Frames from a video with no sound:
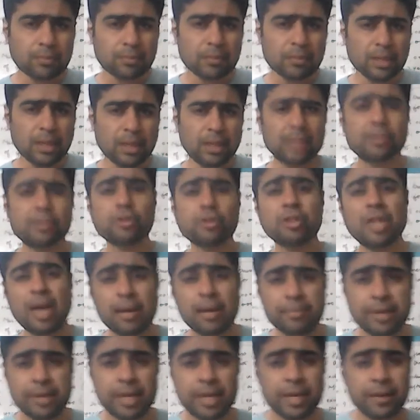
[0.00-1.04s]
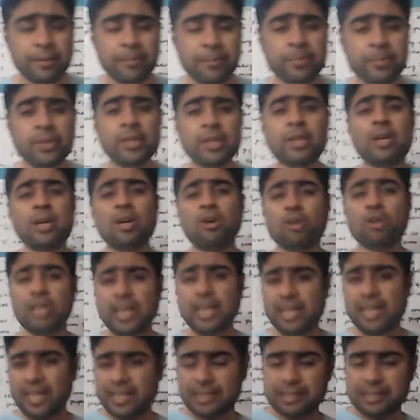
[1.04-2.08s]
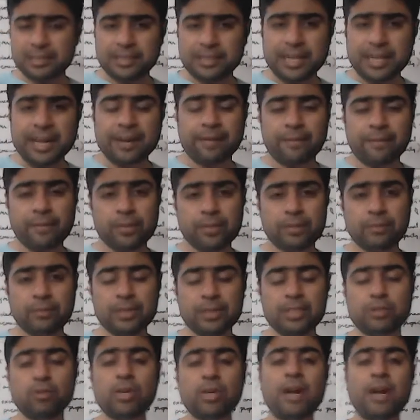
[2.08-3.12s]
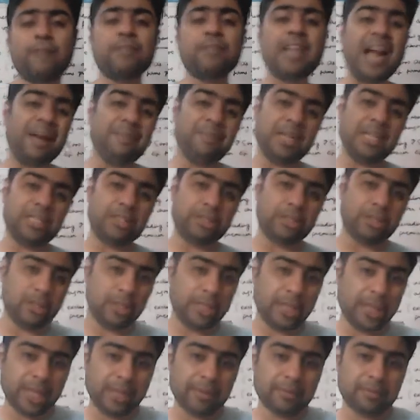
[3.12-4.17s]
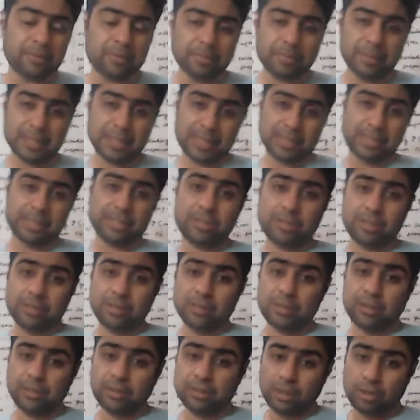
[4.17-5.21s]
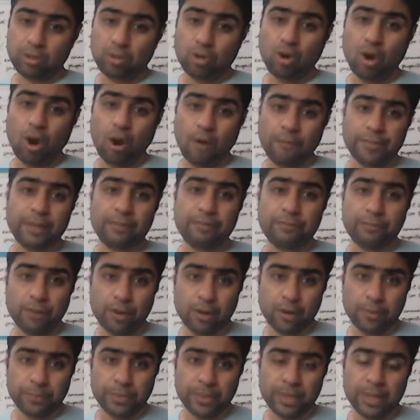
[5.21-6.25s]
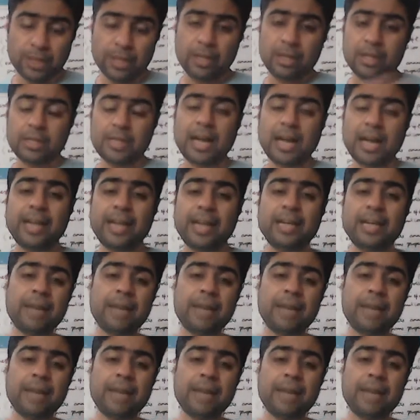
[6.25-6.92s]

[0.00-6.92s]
a tsunami, or any other thing which could have damaged the business of the firm, right?